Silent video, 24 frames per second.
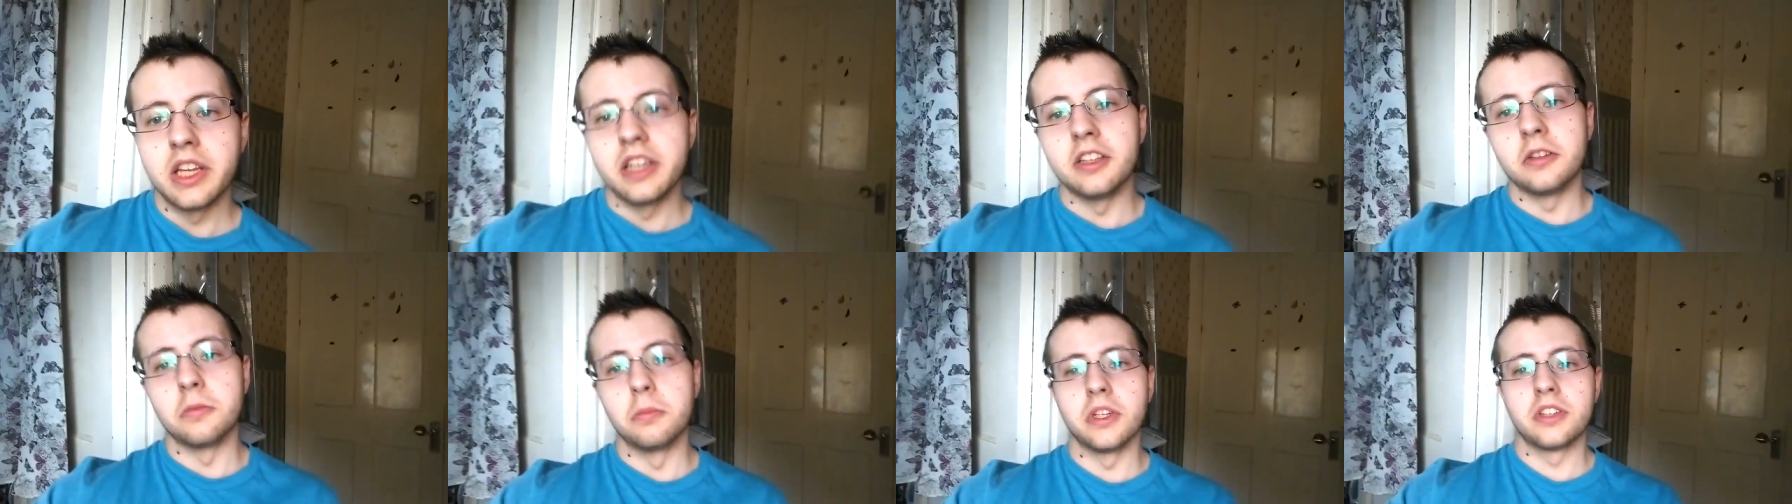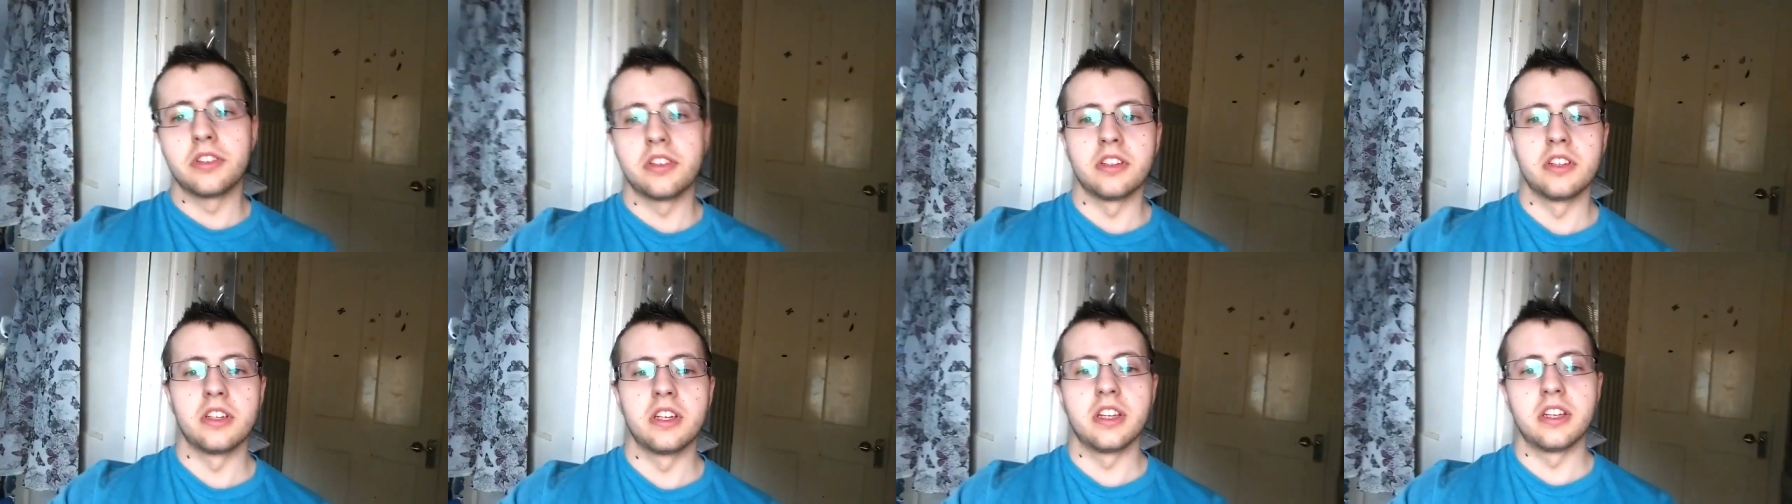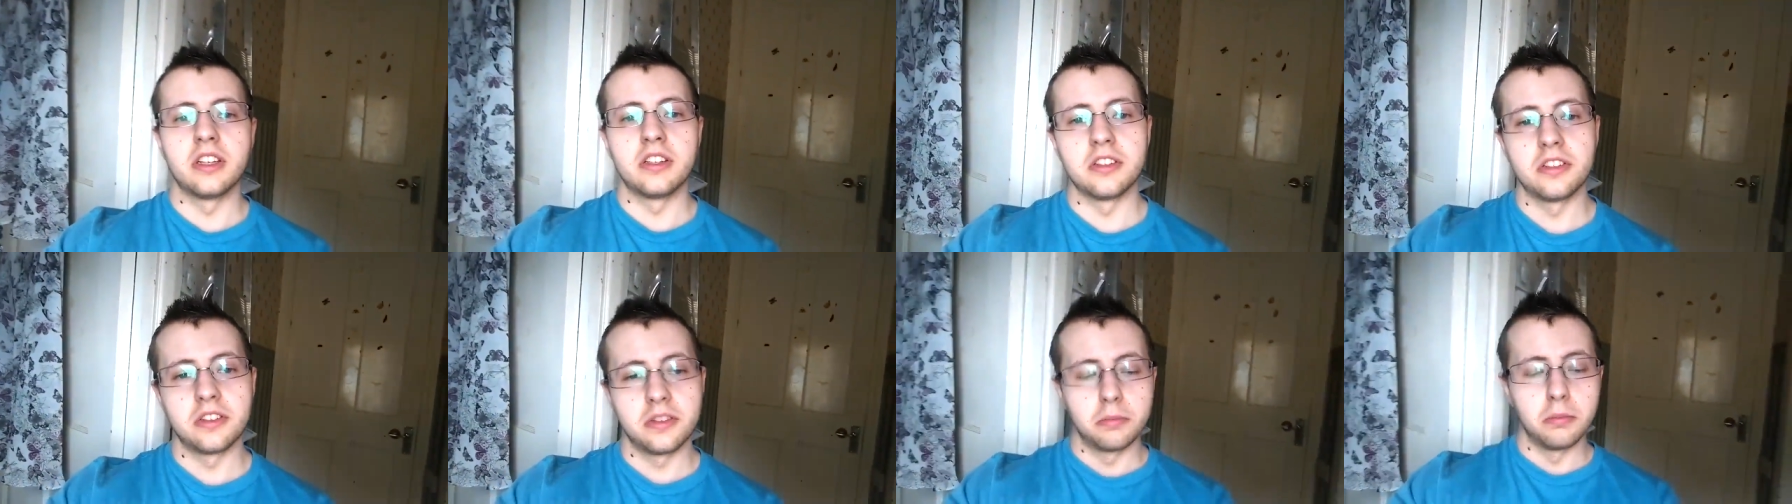He's missing
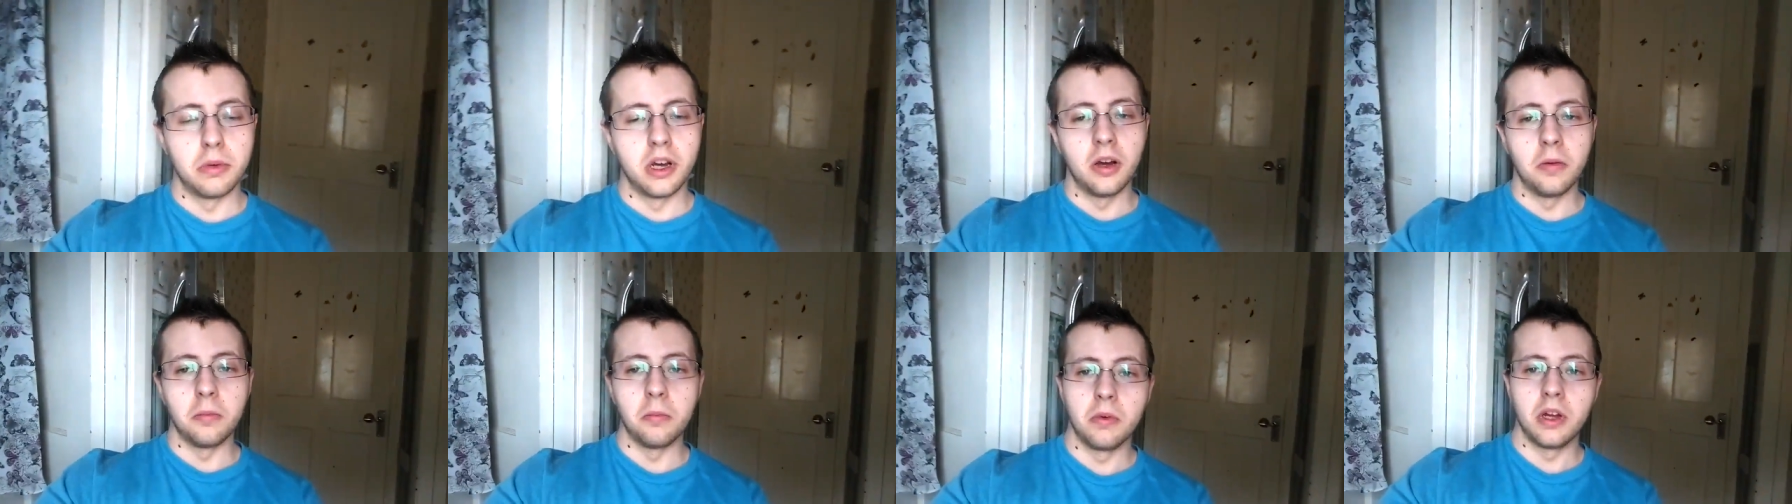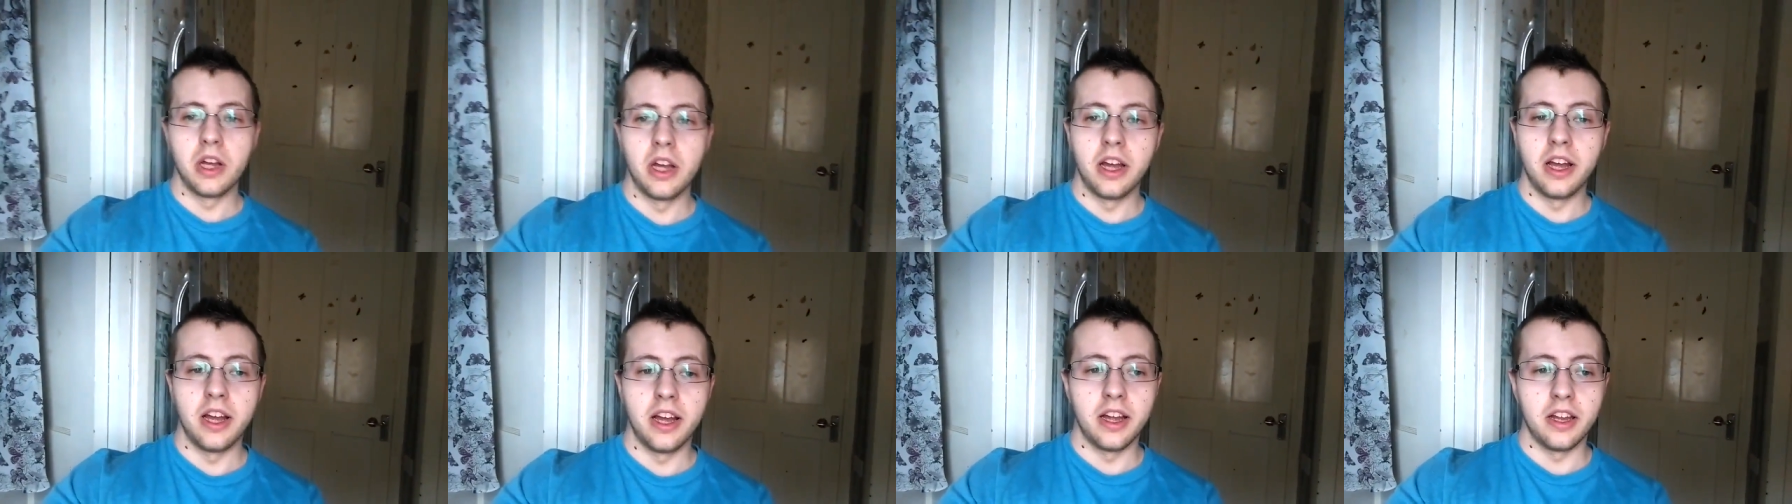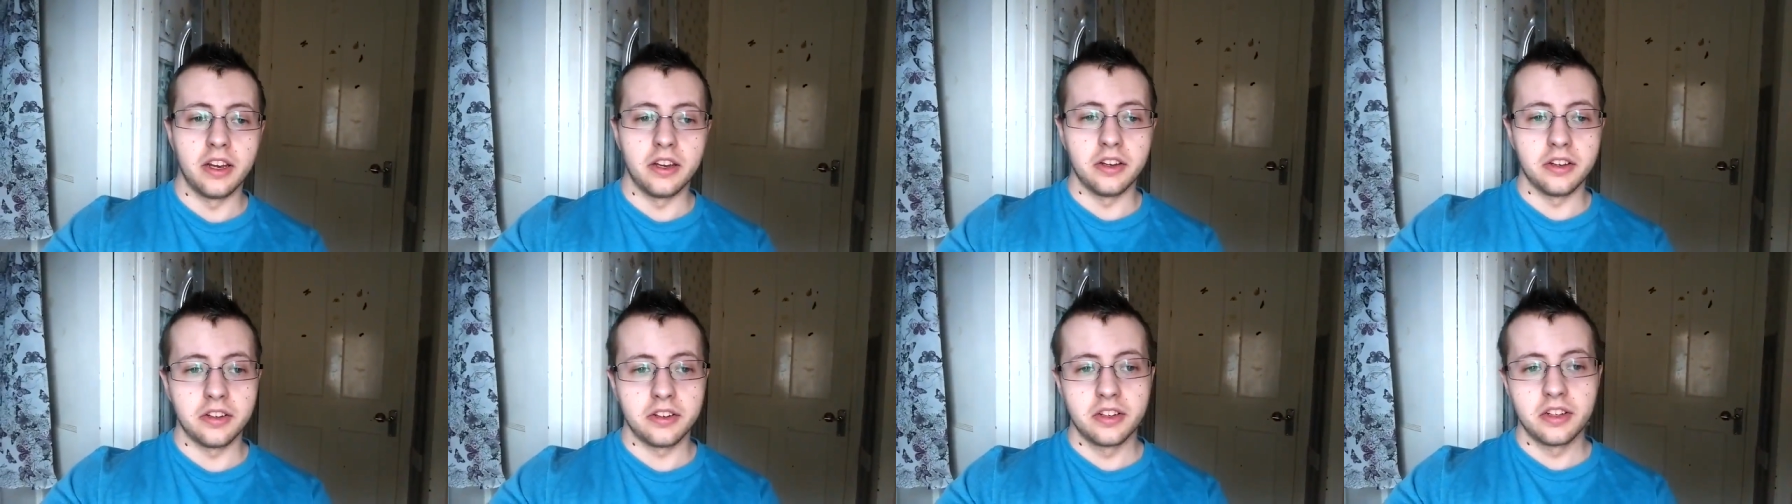his mum
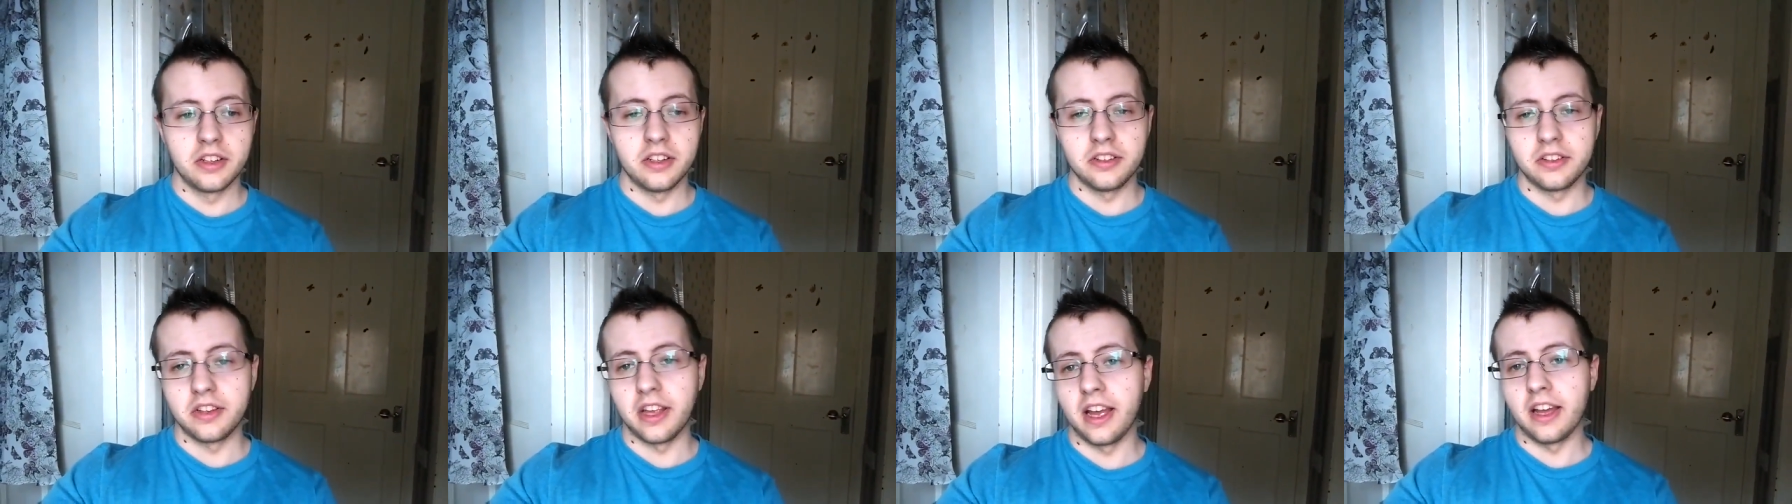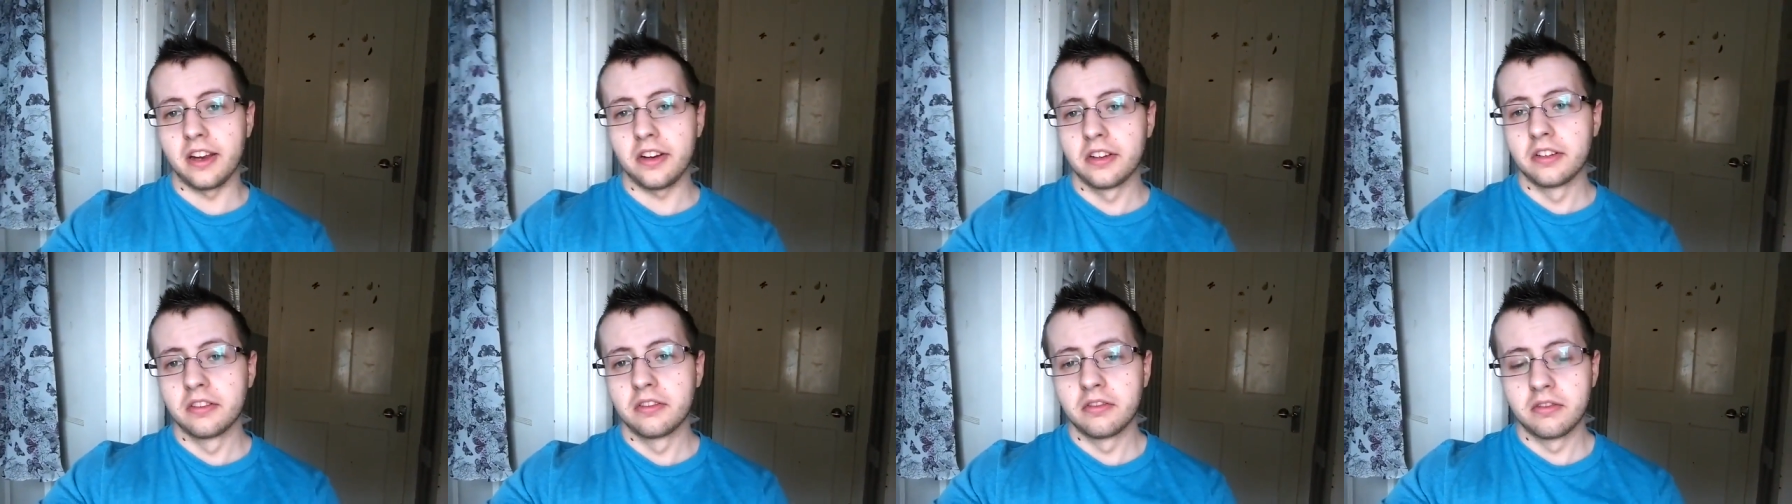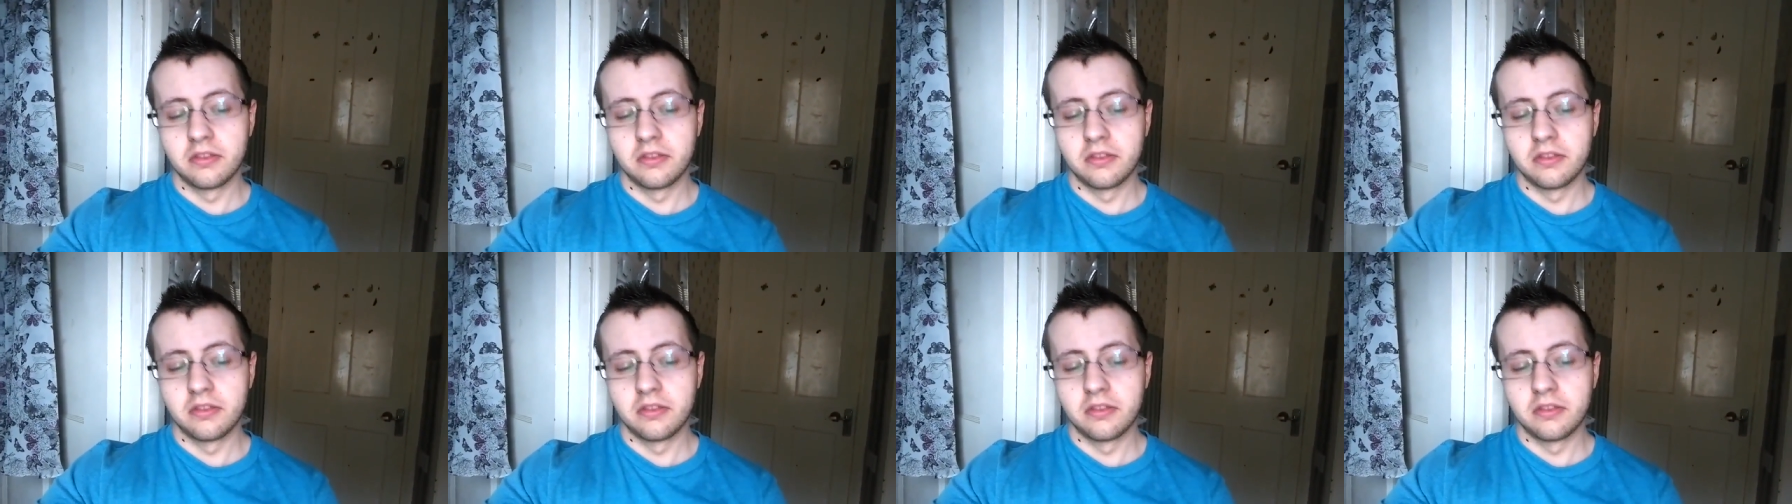and his dad.